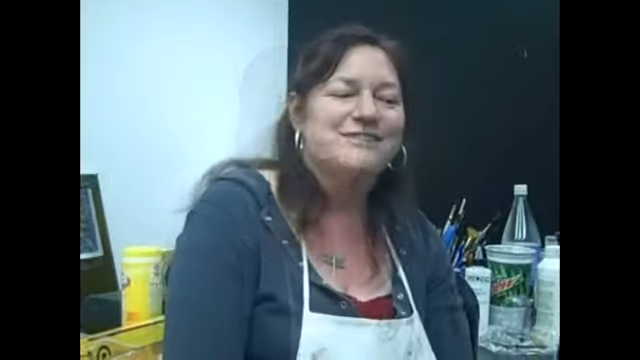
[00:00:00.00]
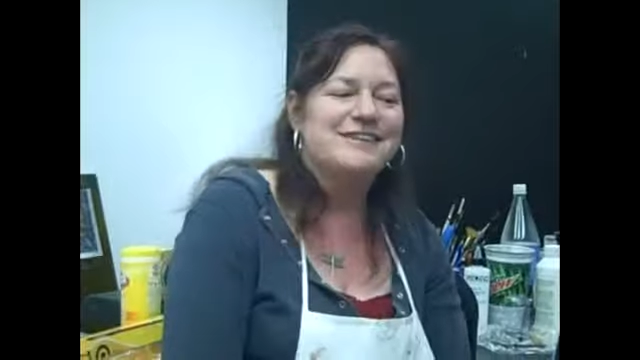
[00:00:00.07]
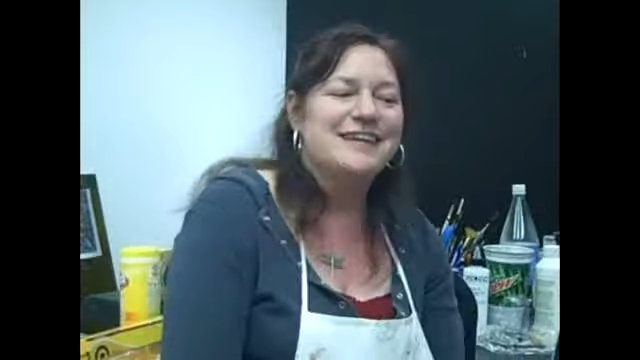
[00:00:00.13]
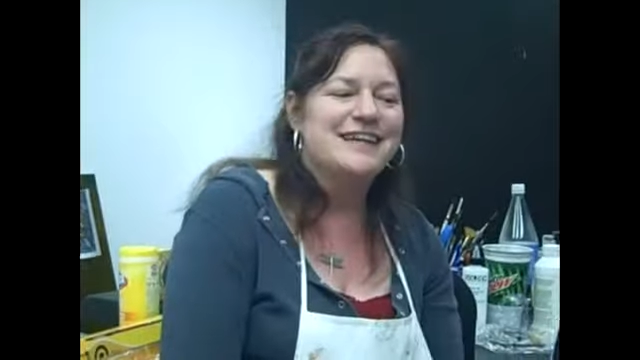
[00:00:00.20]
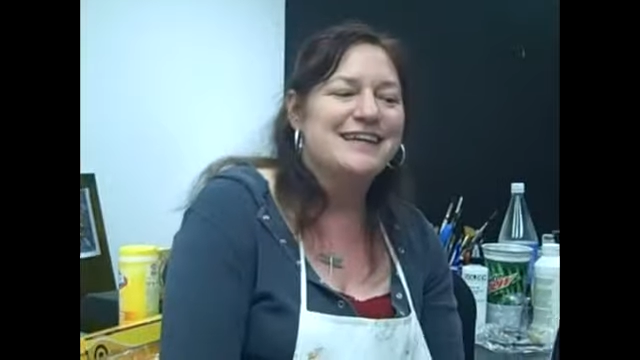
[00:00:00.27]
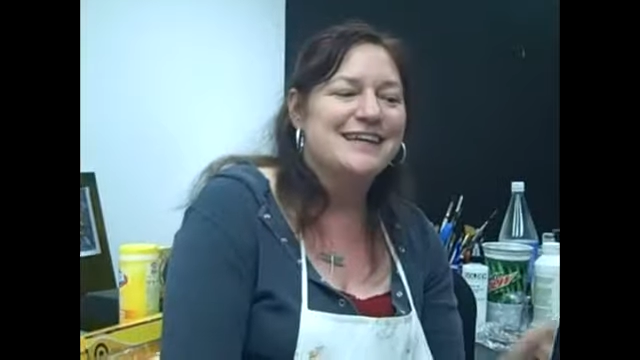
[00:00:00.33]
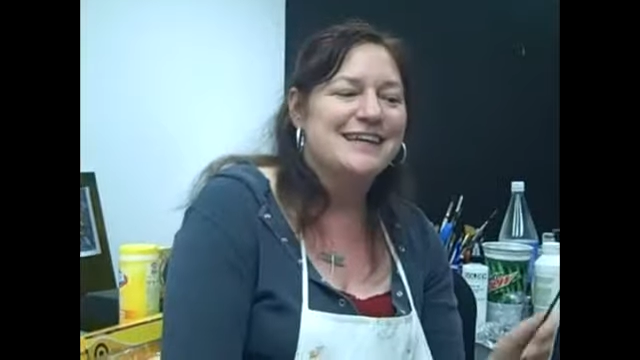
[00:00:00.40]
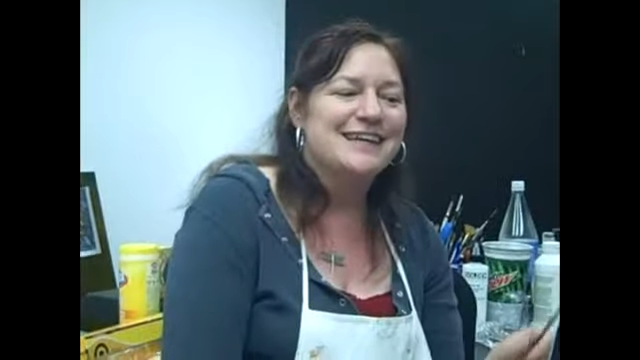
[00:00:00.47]
it's
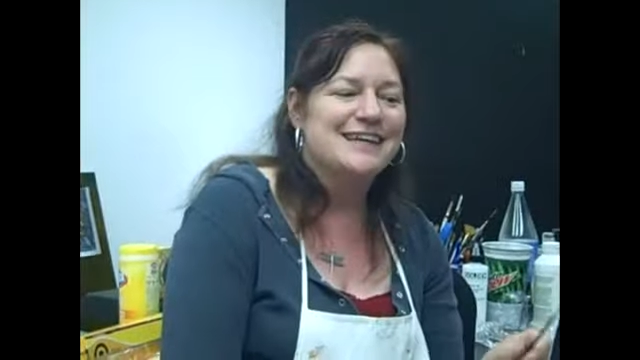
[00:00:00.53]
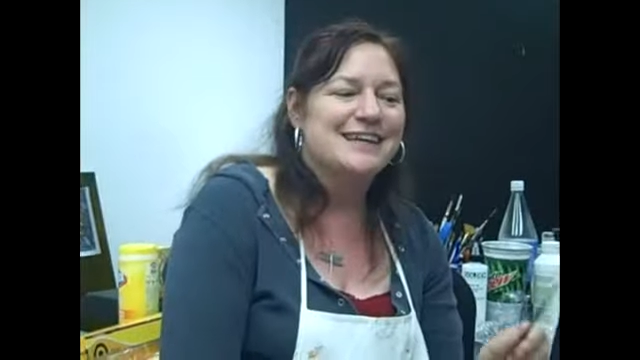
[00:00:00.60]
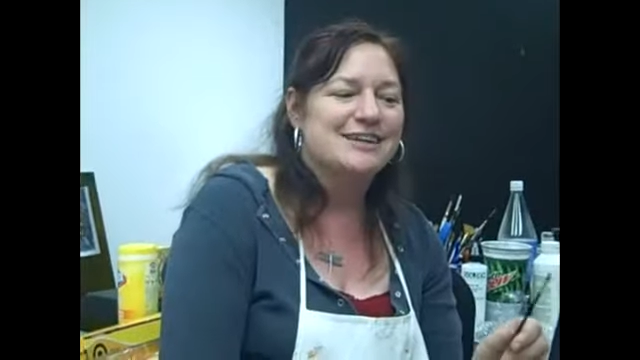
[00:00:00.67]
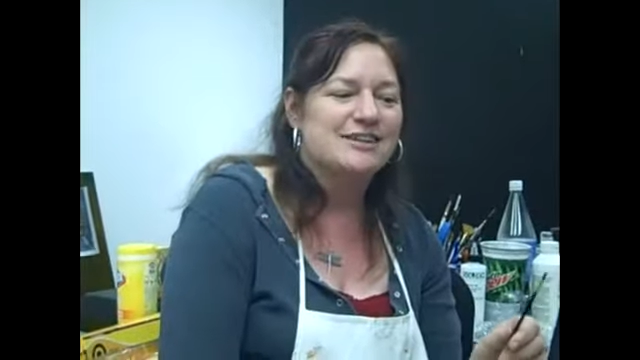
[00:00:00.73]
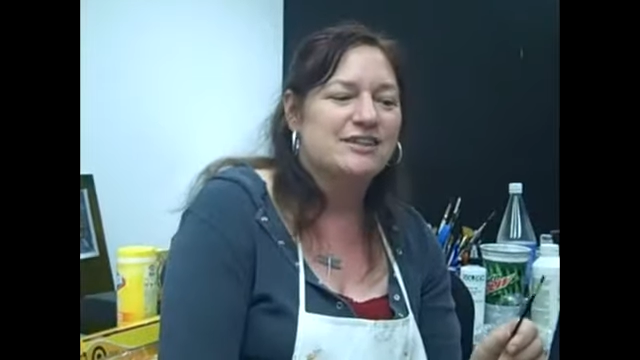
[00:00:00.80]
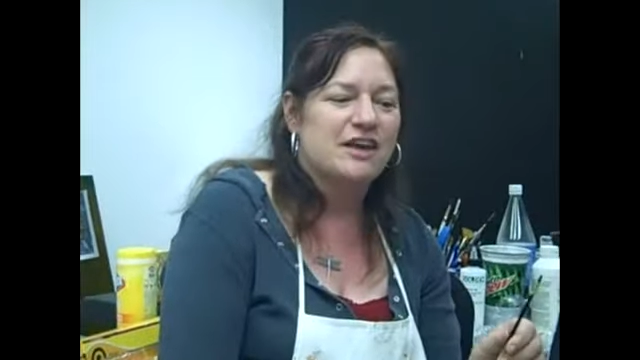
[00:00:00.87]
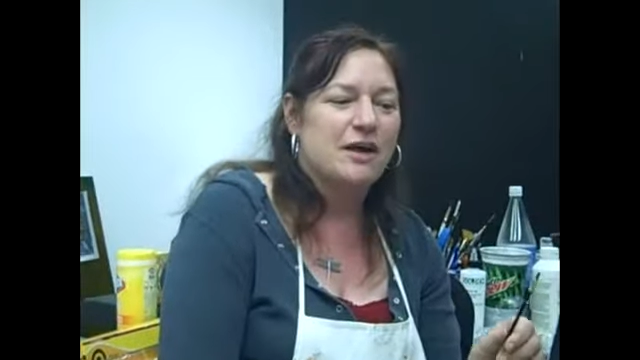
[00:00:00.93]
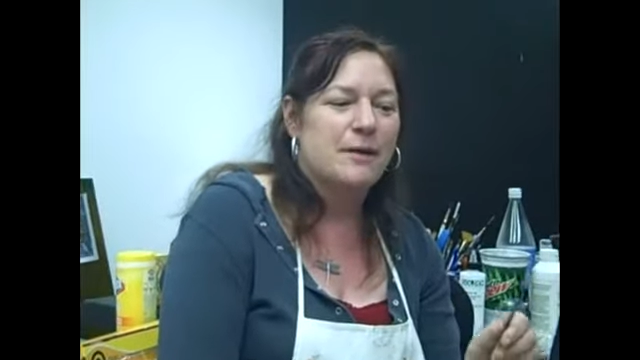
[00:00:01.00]
funny
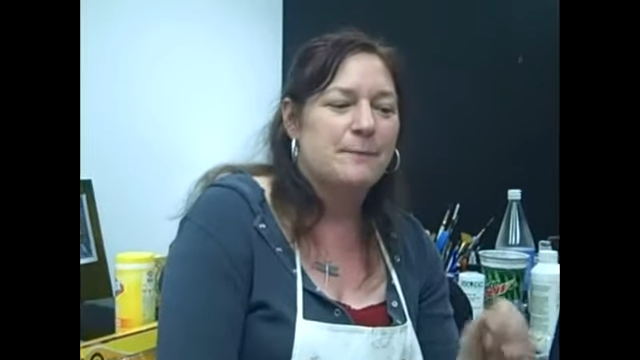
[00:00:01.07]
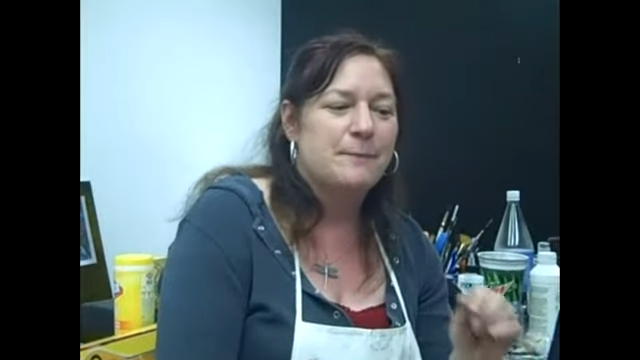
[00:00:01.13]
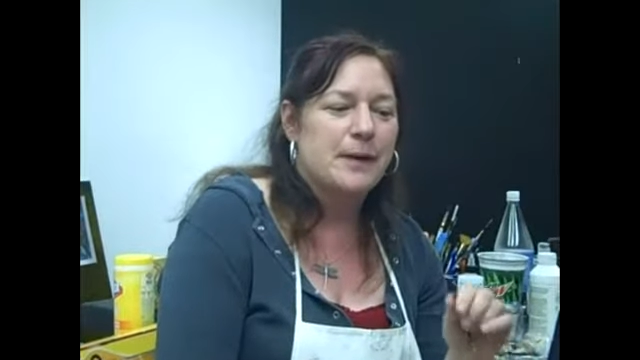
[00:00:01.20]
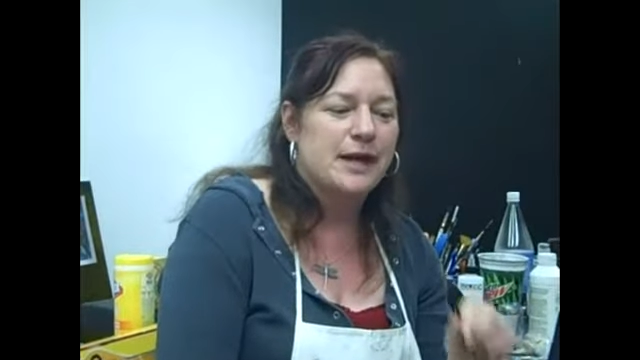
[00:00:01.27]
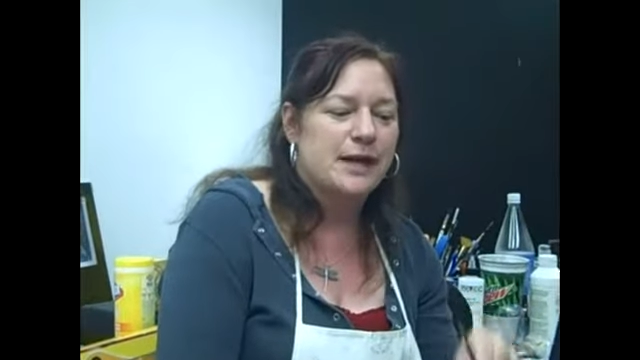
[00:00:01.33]
because um,